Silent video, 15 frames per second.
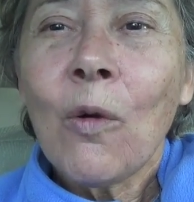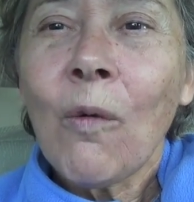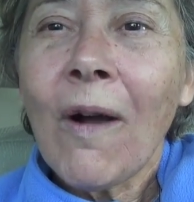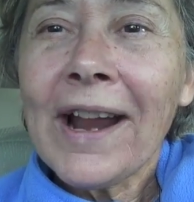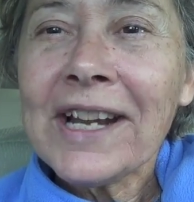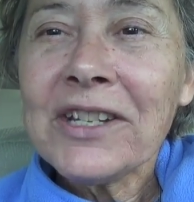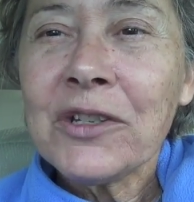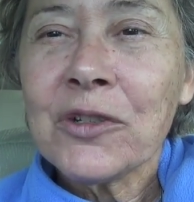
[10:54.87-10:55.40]

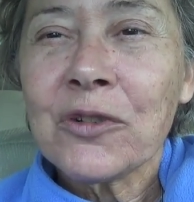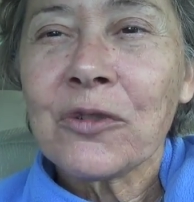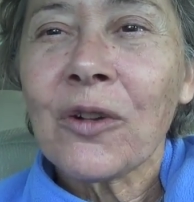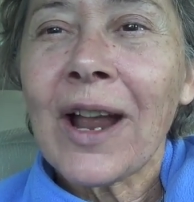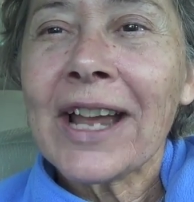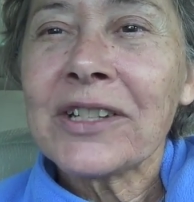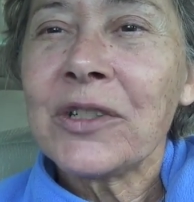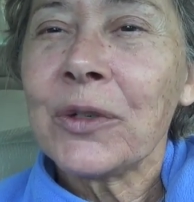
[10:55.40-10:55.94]
Why did you
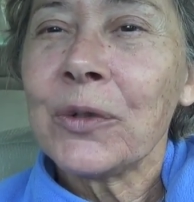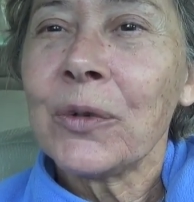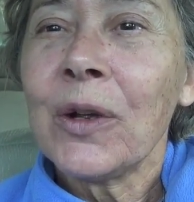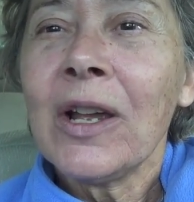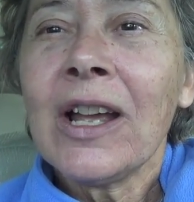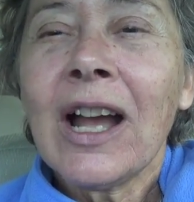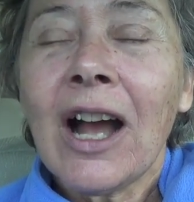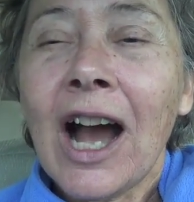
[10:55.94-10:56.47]
try to
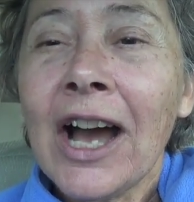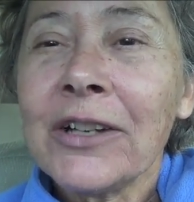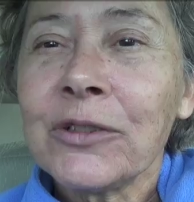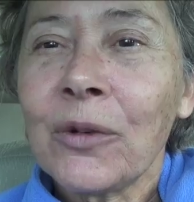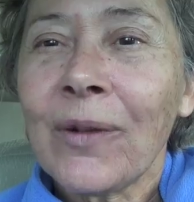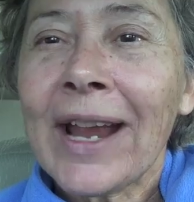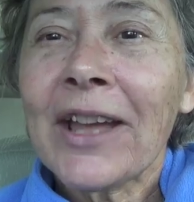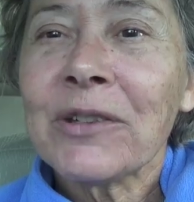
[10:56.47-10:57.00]

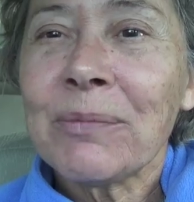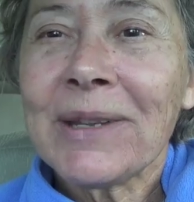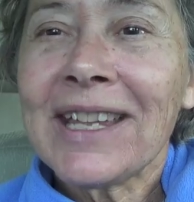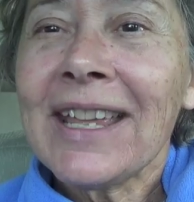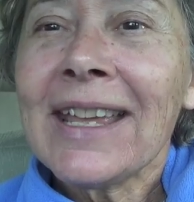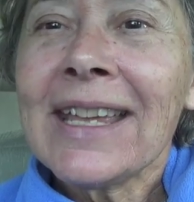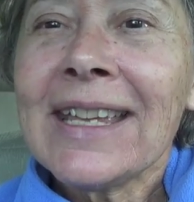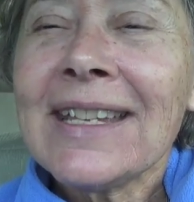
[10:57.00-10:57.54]
unground
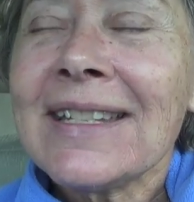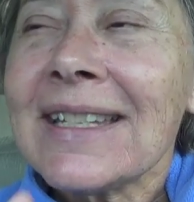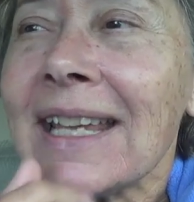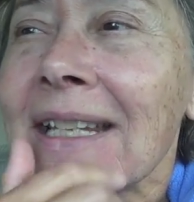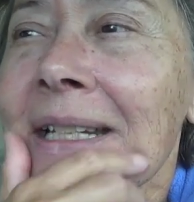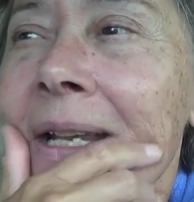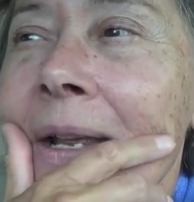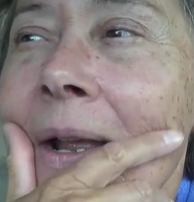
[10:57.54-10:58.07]
me?" He
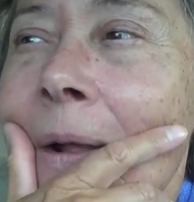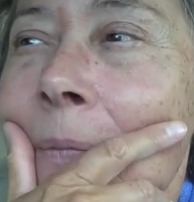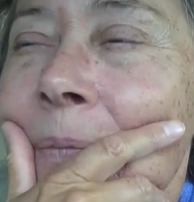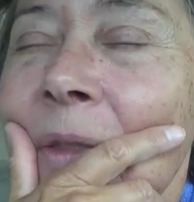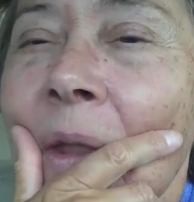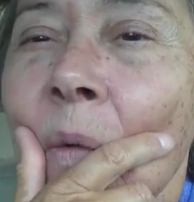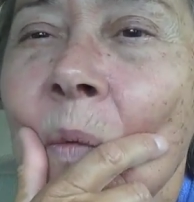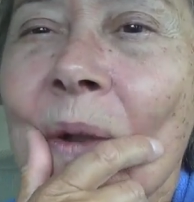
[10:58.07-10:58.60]
said,
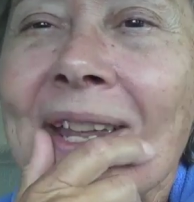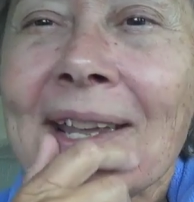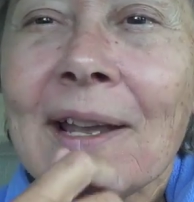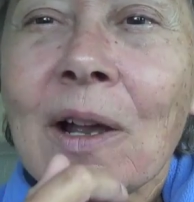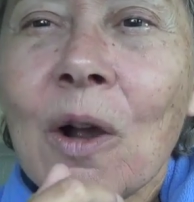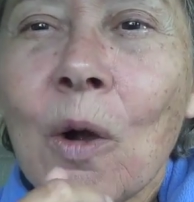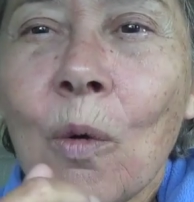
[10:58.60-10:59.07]
"We."